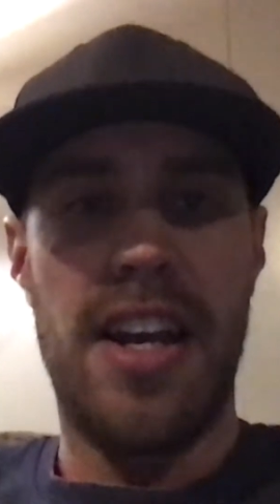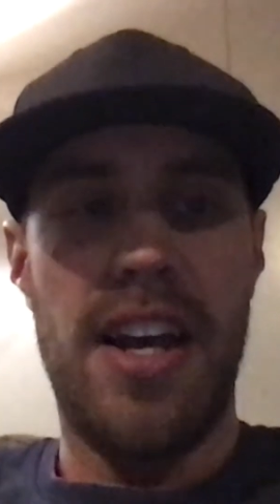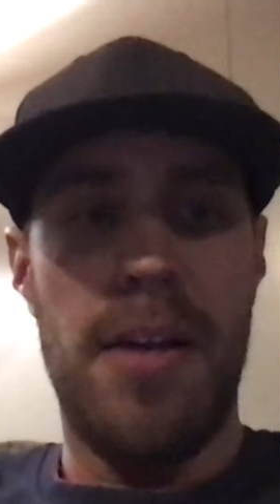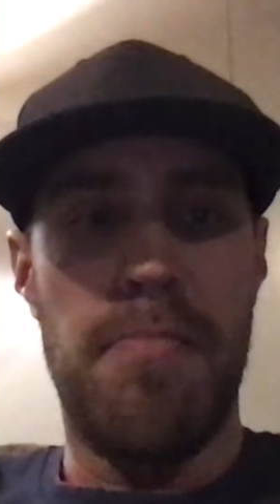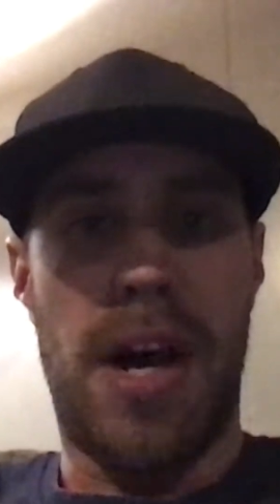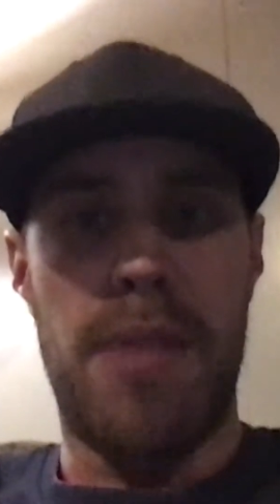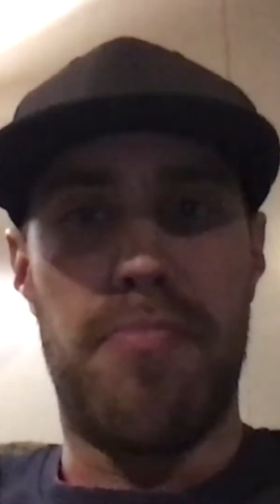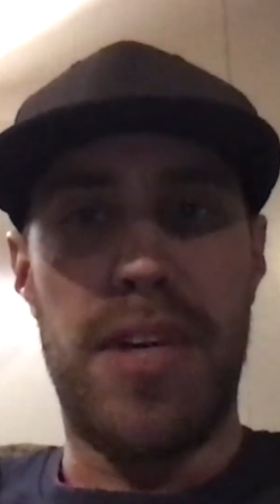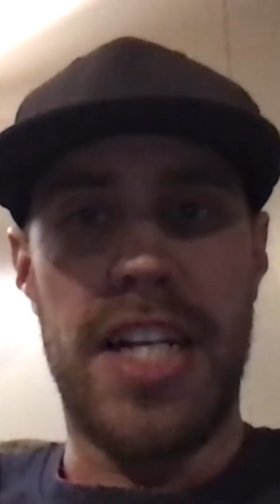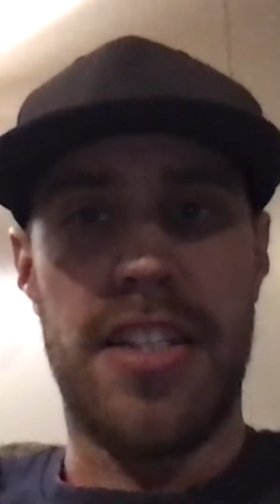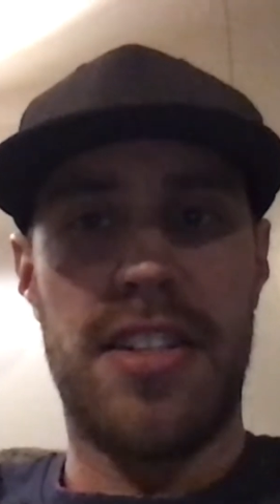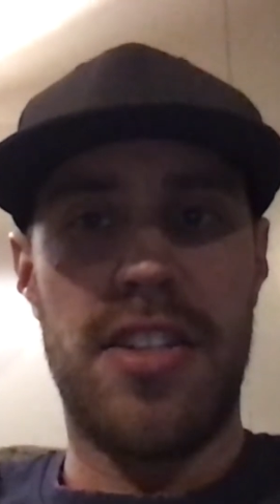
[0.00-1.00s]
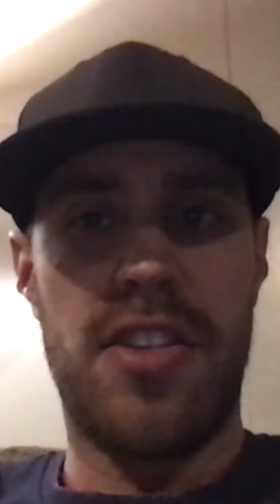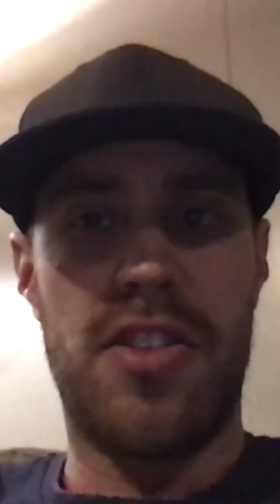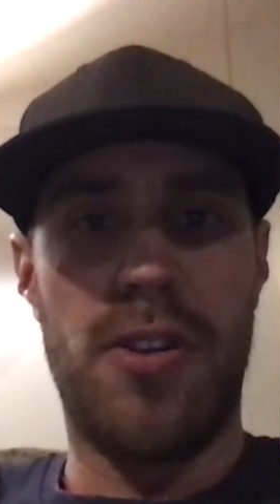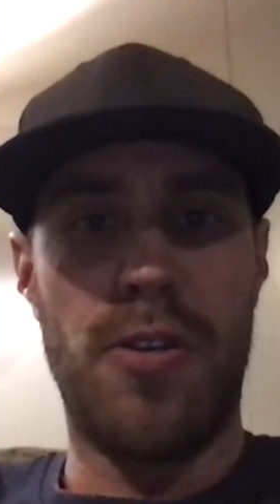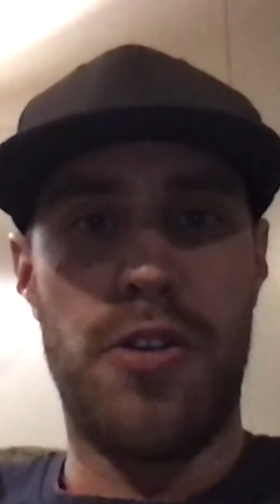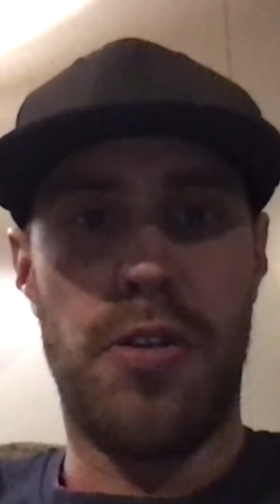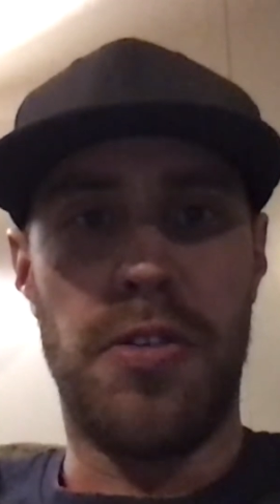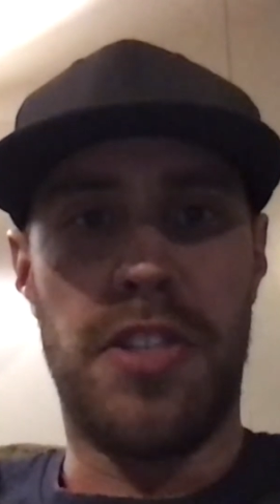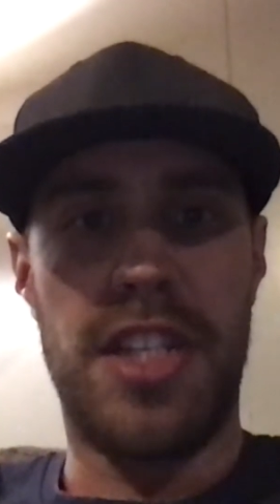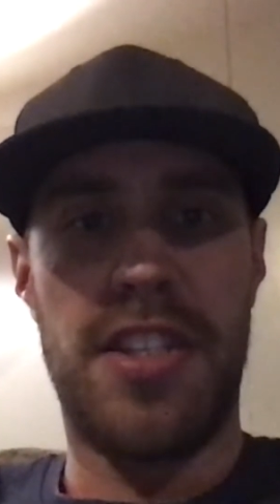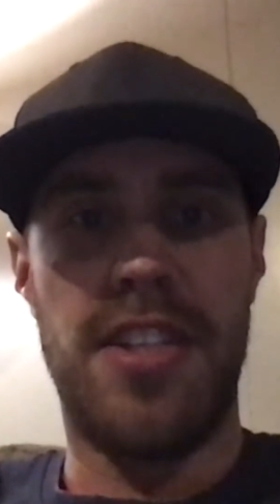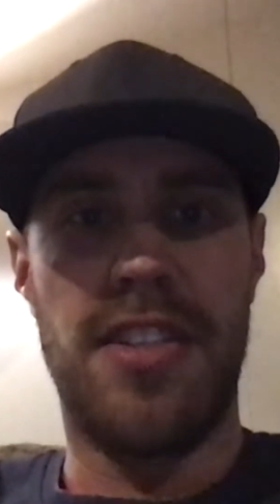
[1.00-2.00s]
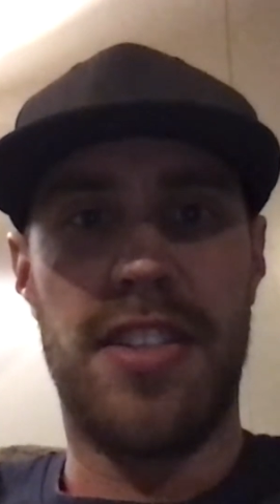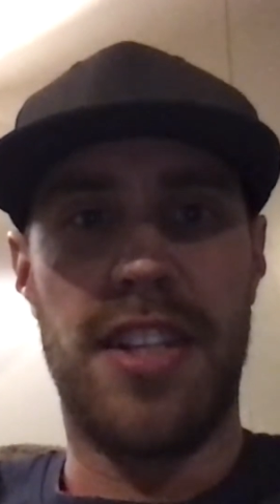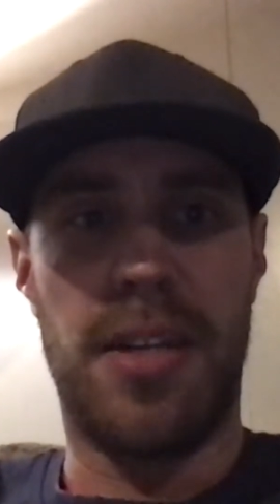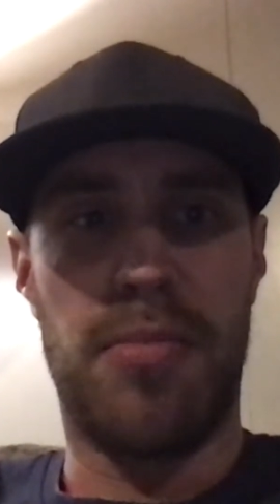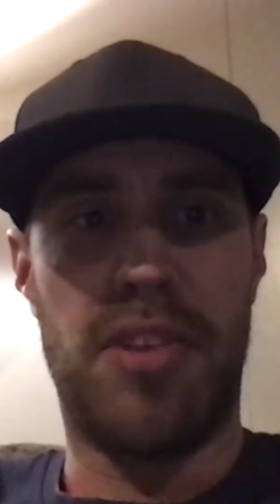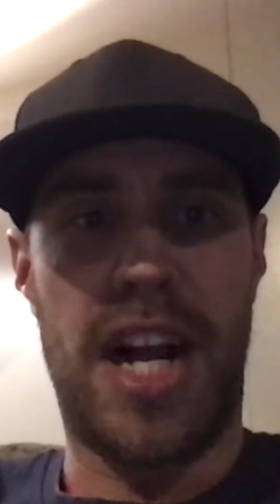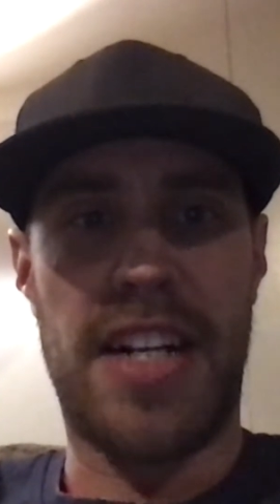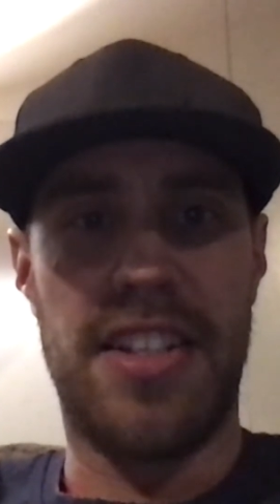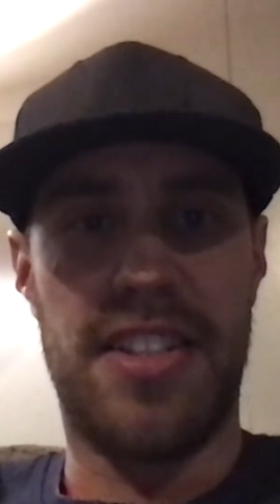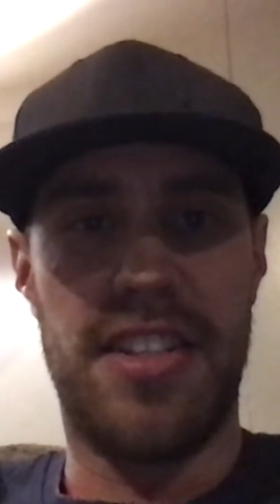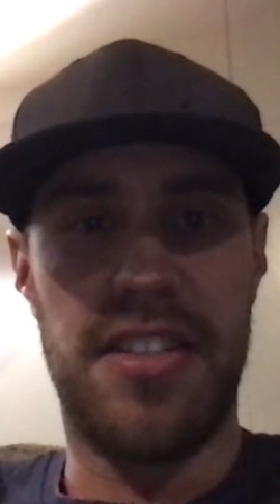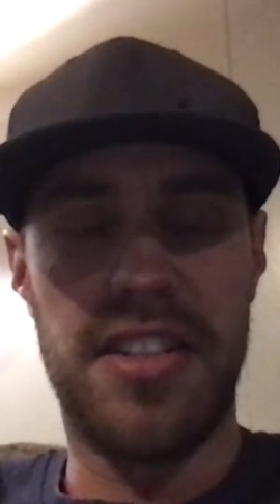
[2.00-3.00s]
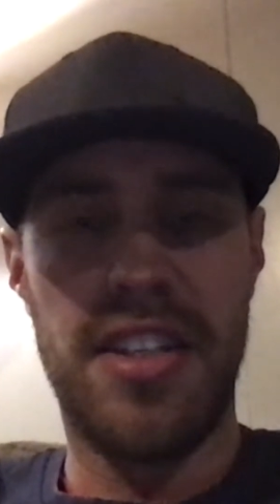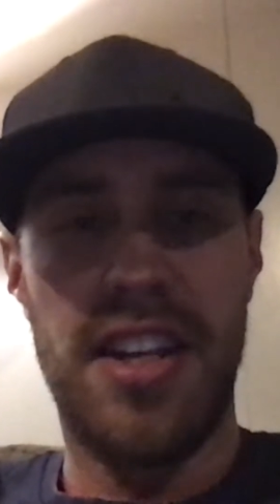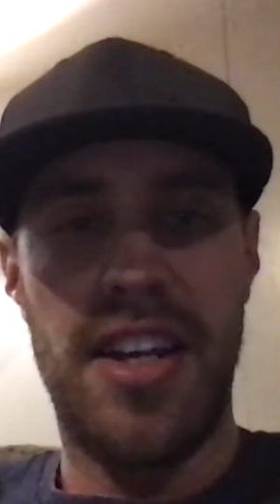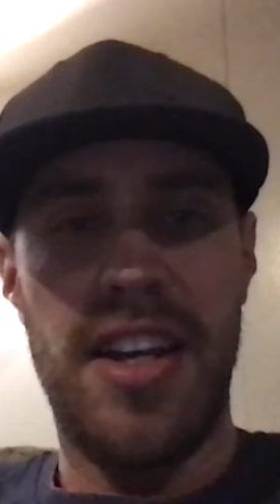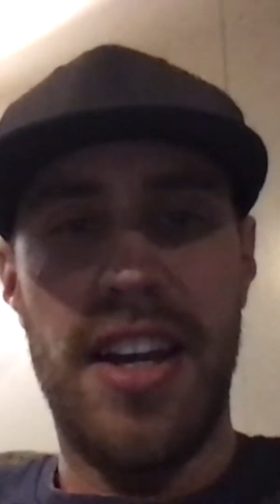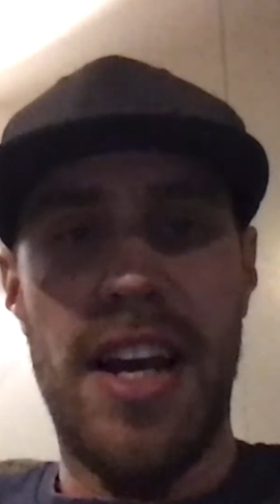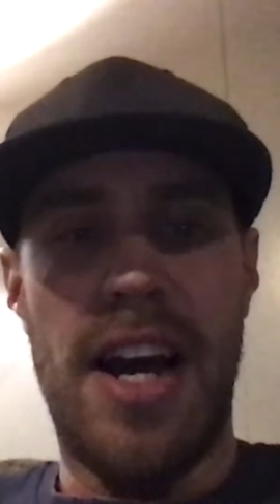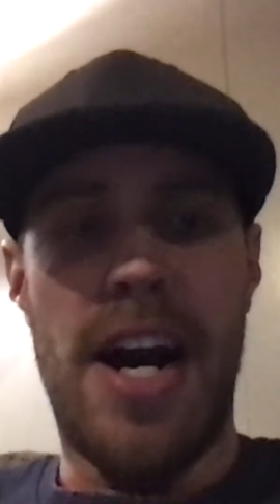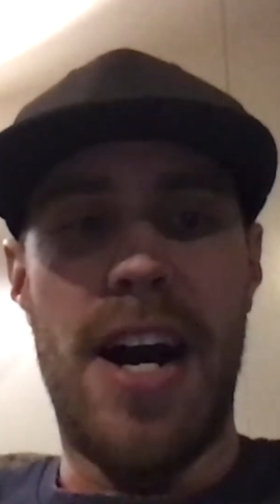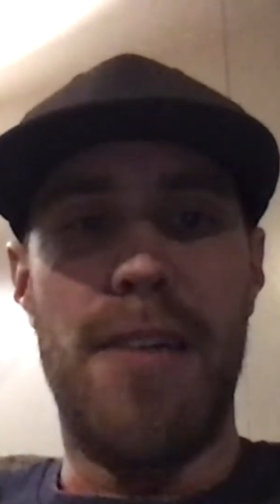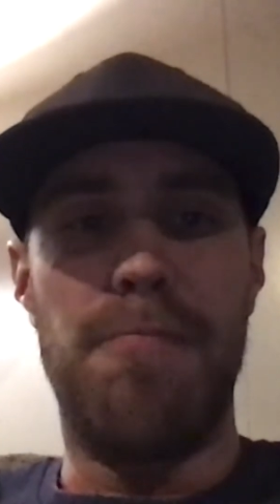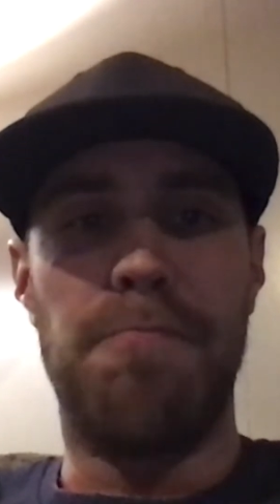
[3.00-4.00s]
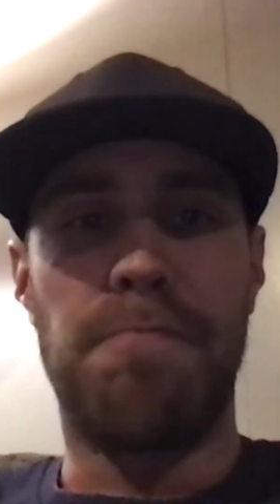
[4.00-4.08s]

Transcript: my best social distancing practices. Um,